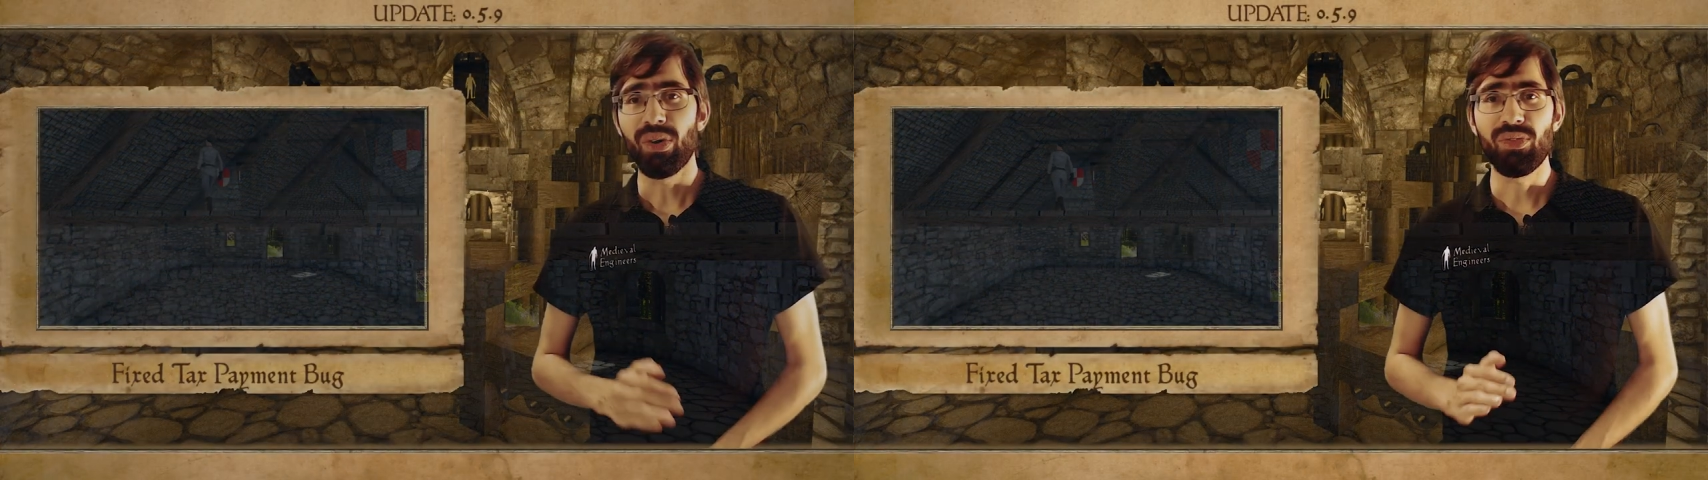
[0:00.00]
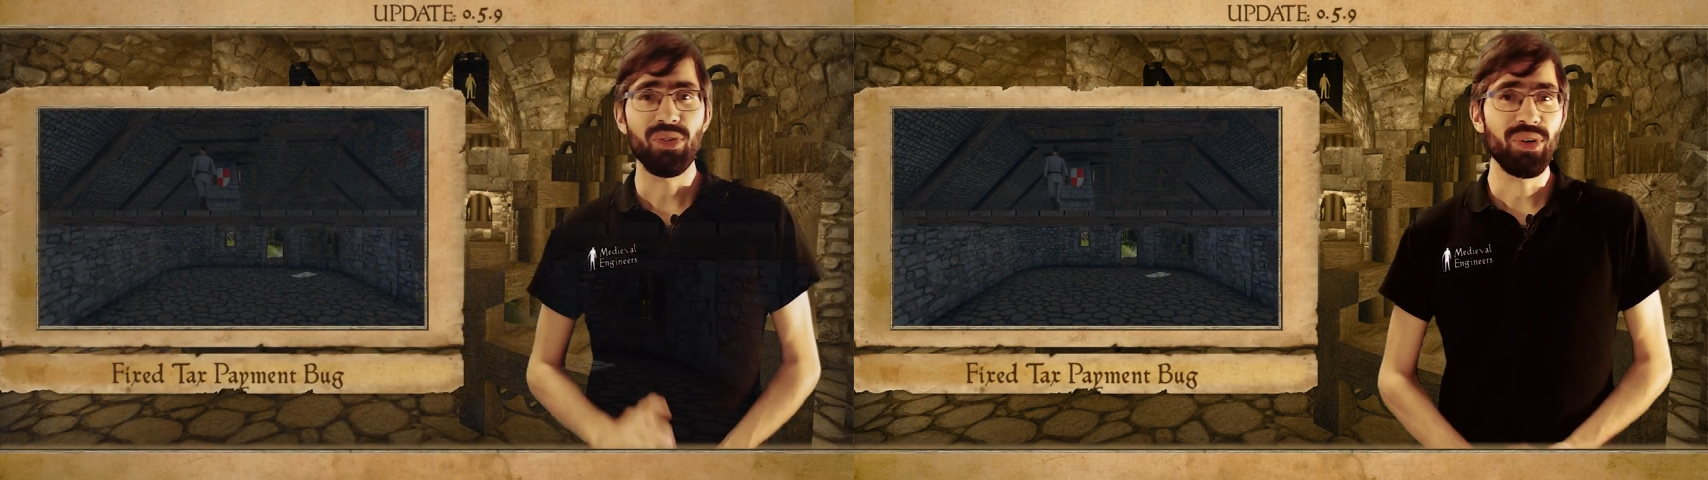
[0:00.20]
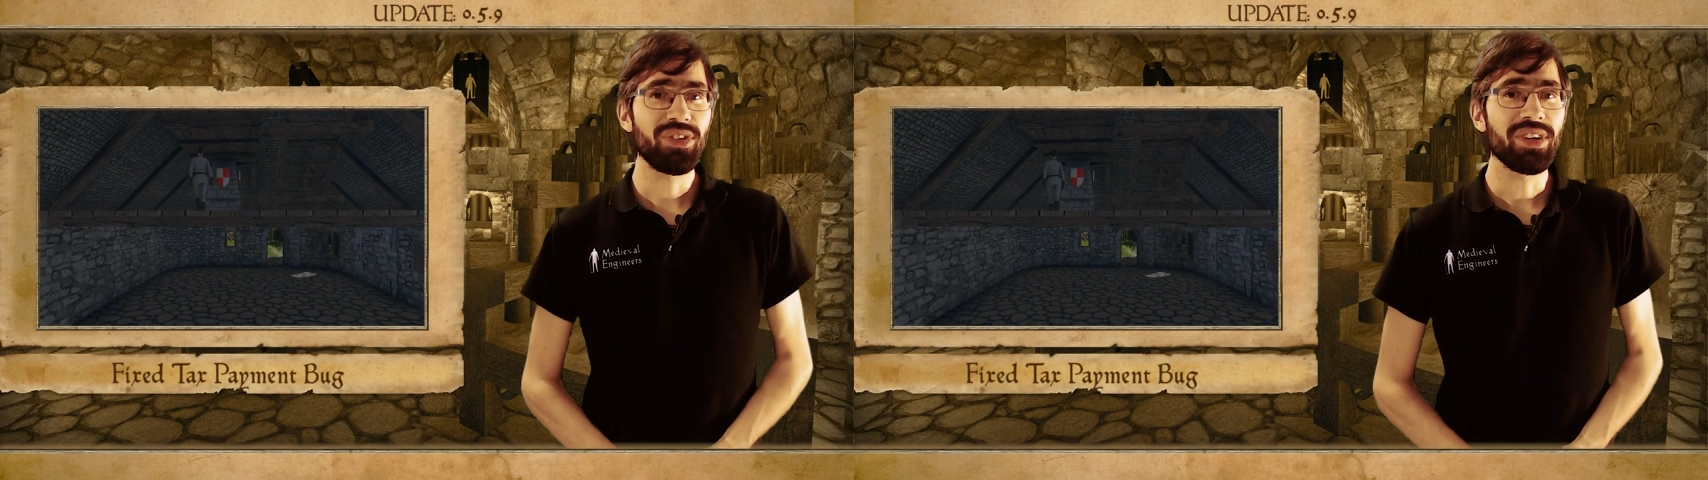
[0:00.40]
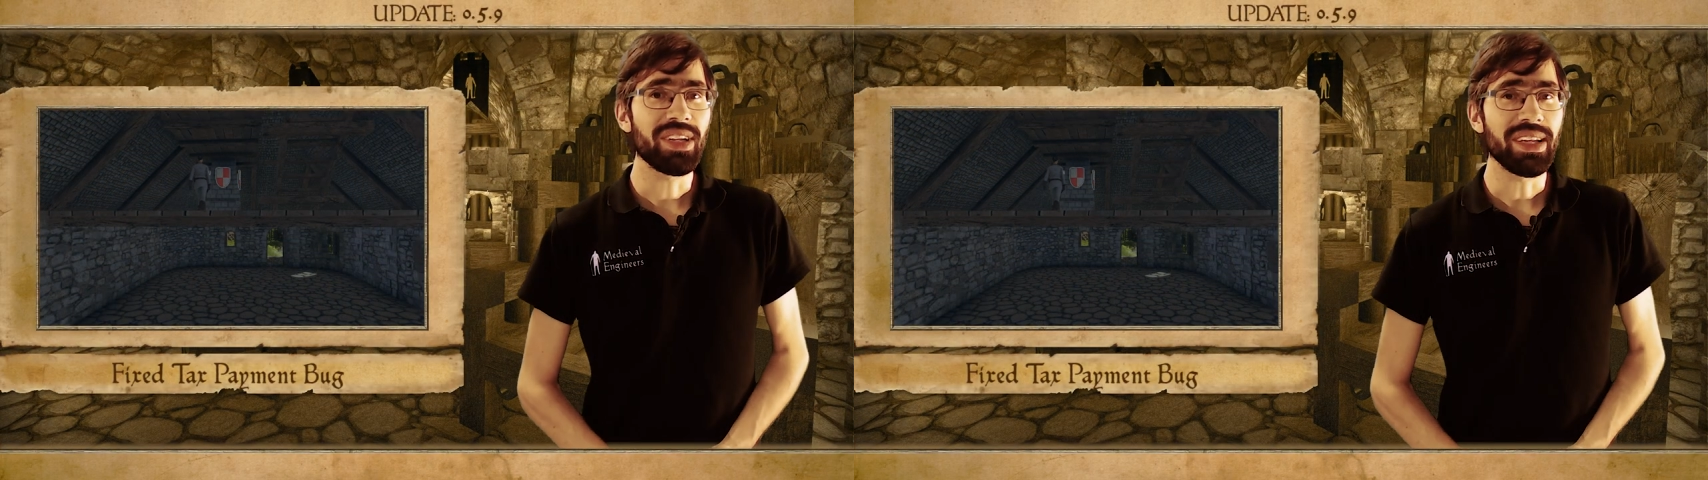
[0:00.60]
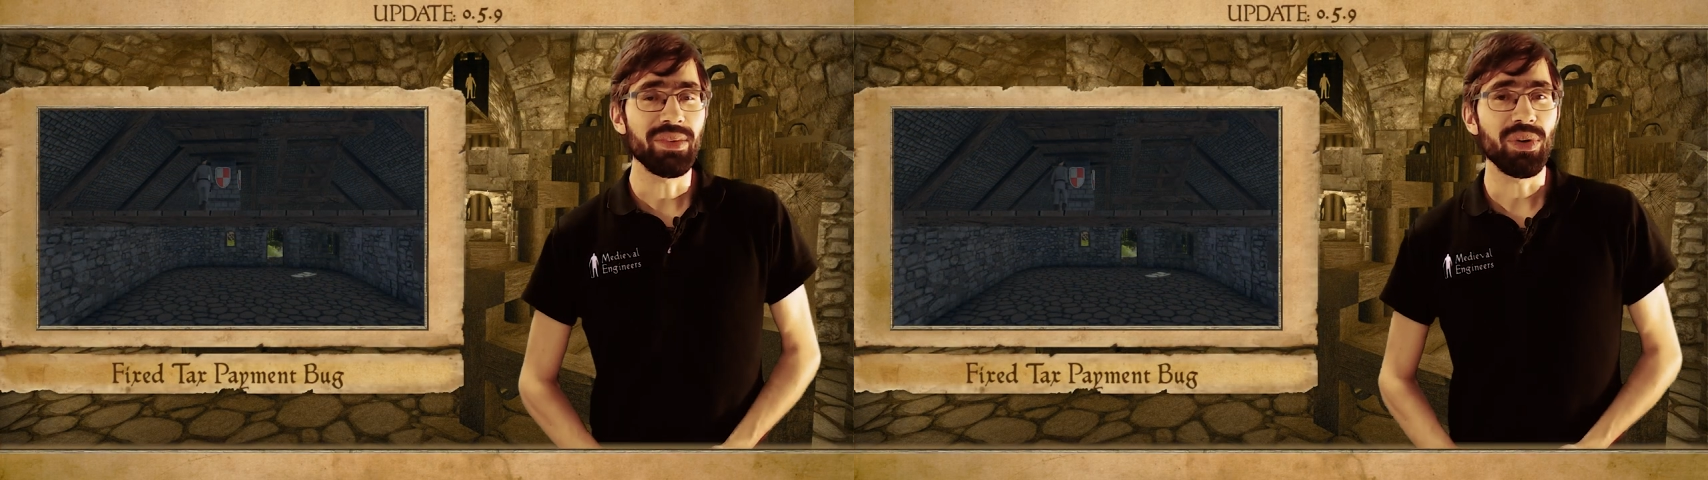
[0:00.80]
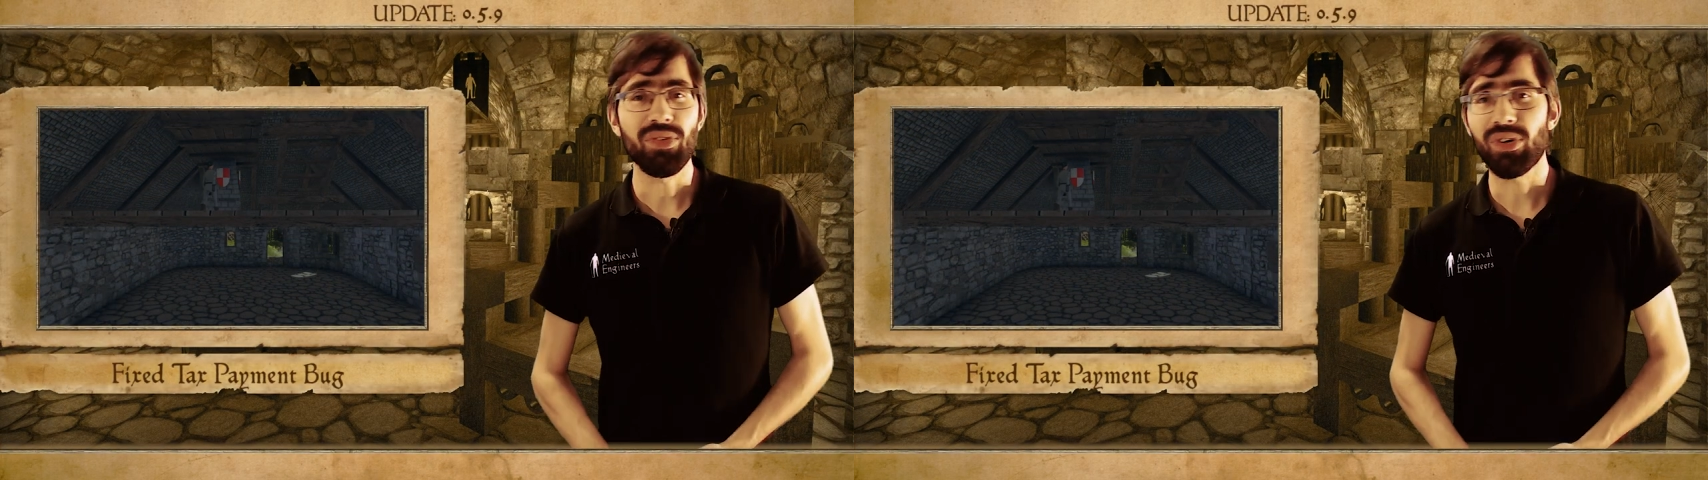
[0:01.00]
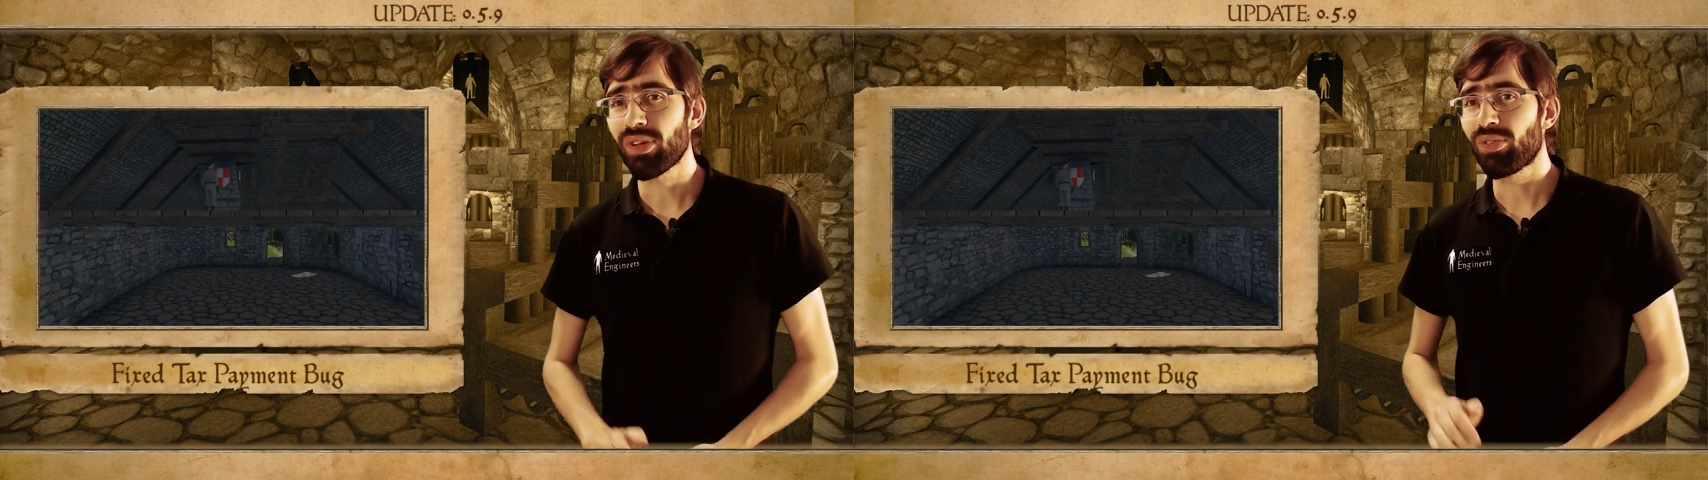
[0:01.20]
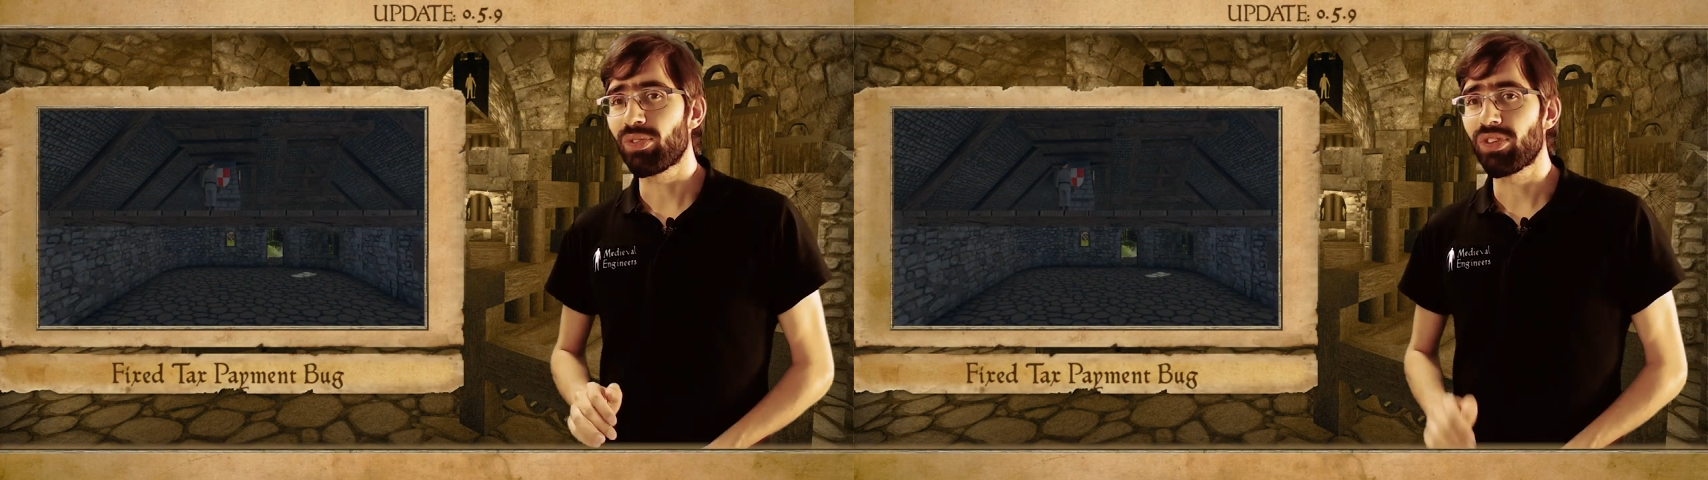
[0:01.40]
Unfortunately, we
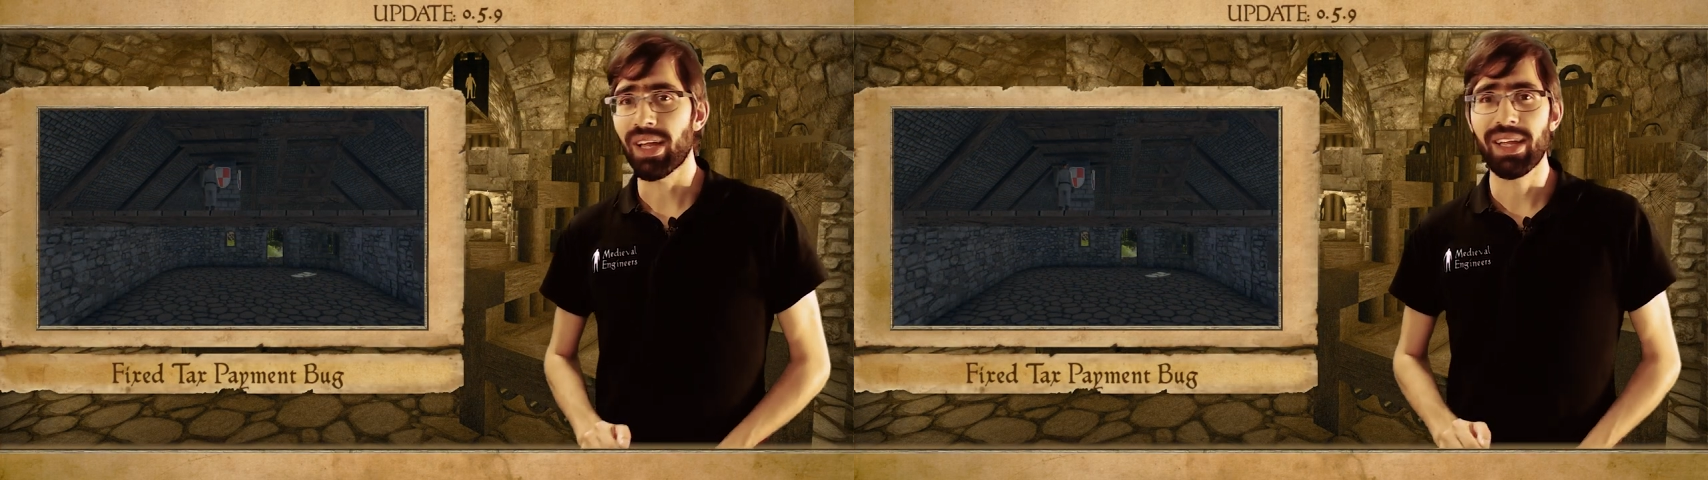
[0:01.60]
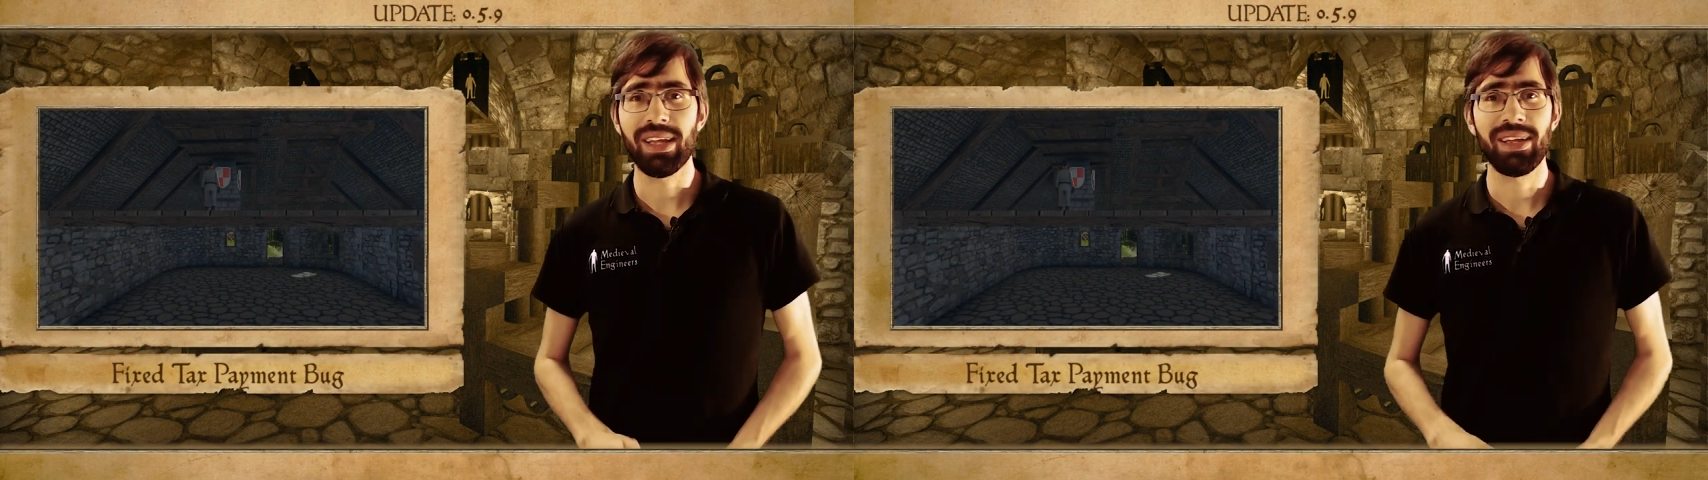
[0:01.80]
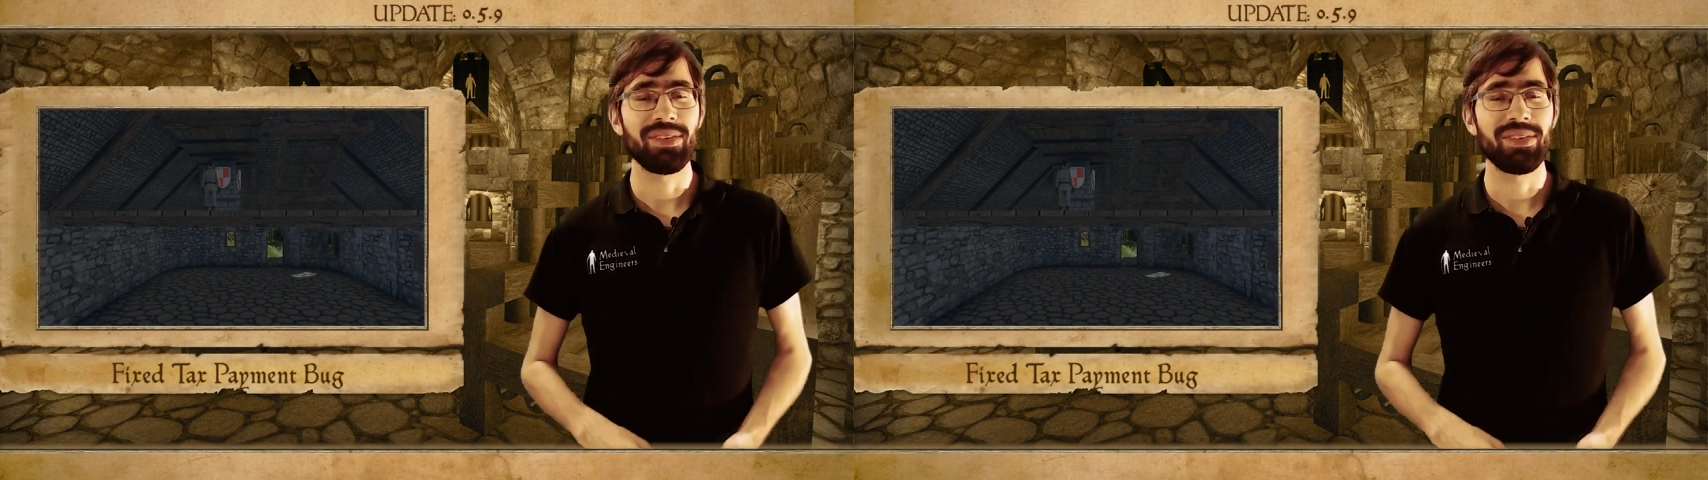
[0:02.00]
forgot to check